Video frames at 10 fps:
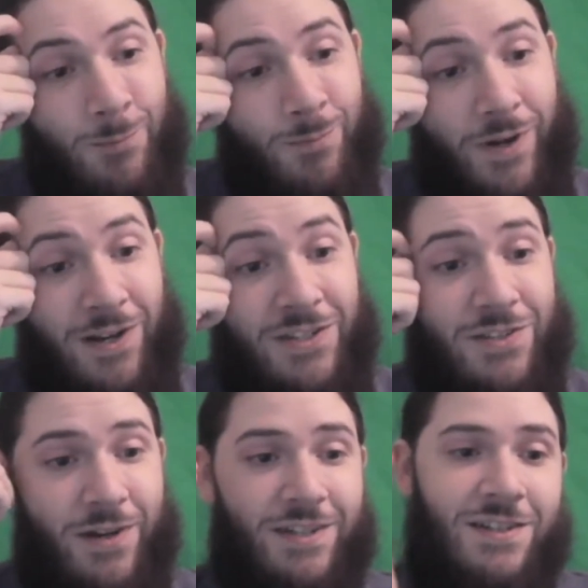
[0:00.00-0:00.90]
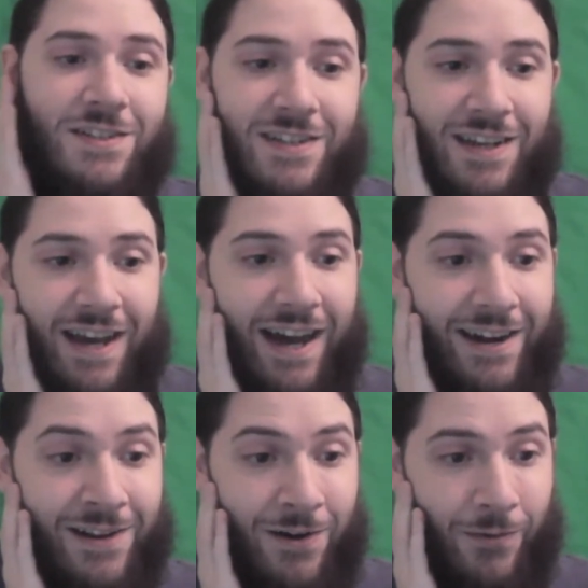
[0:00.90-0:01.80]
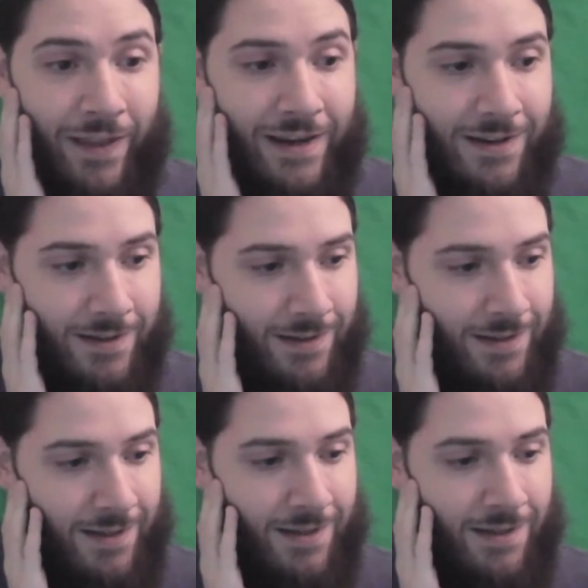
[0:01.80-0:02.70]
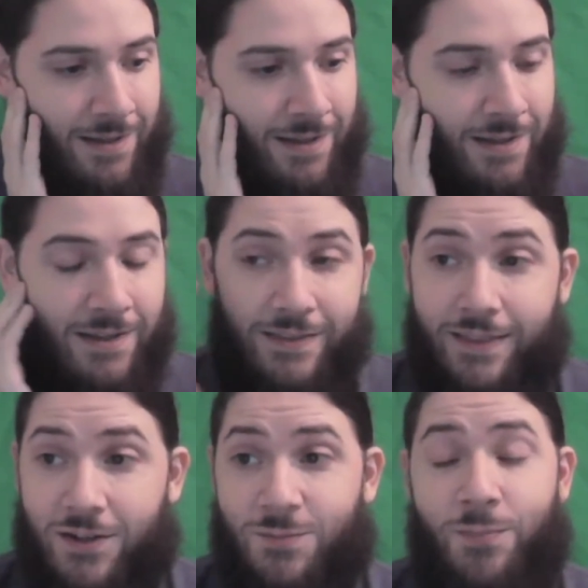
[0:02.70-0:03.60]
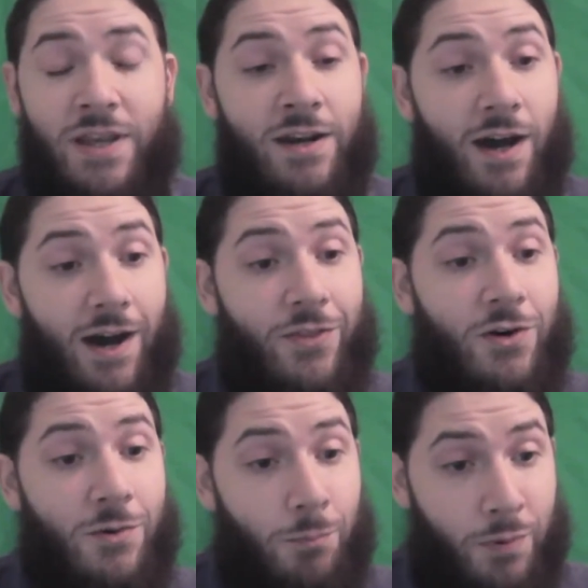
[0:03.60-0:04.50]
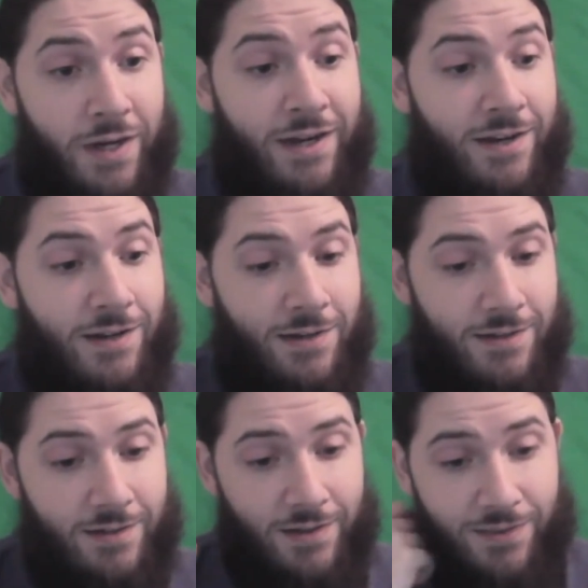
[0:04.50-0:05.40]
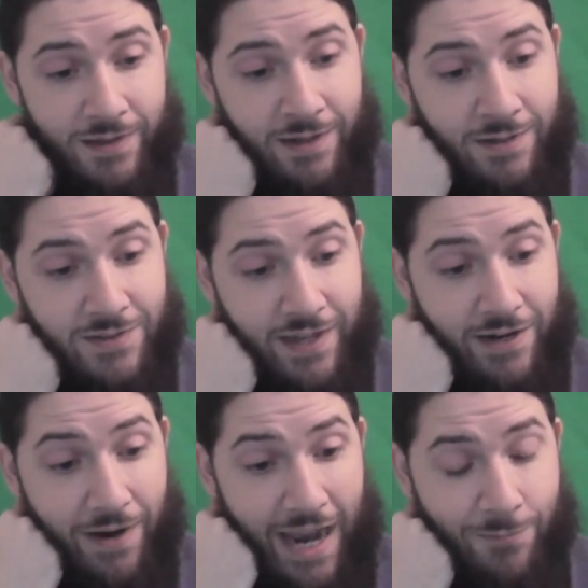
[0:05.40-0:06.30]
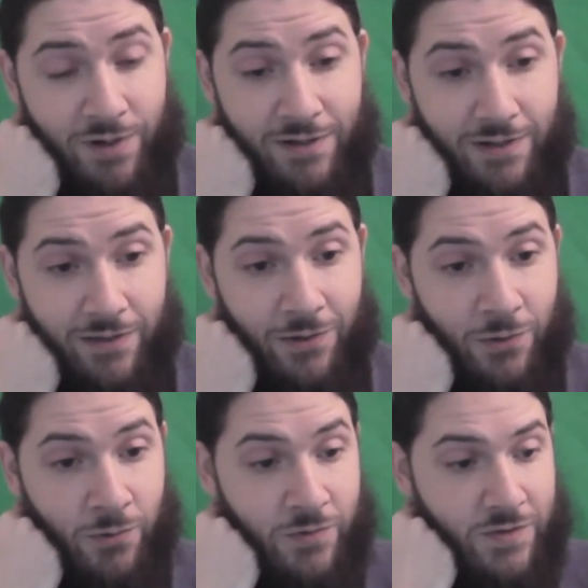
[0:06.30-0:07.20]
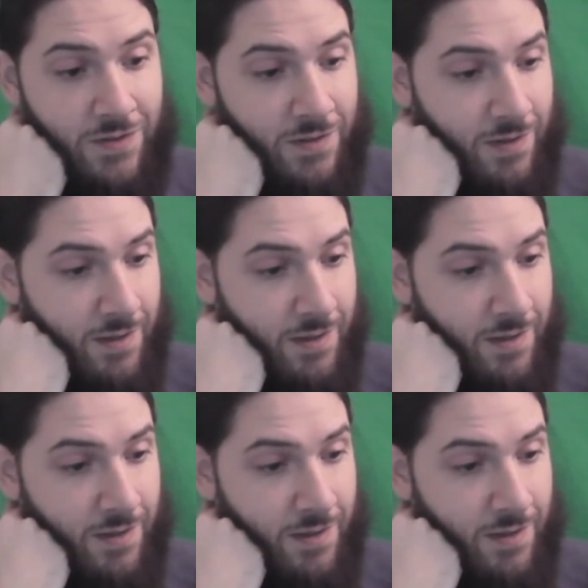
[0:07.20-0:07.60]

But also I don't know, like there's been other big things that have happened in the news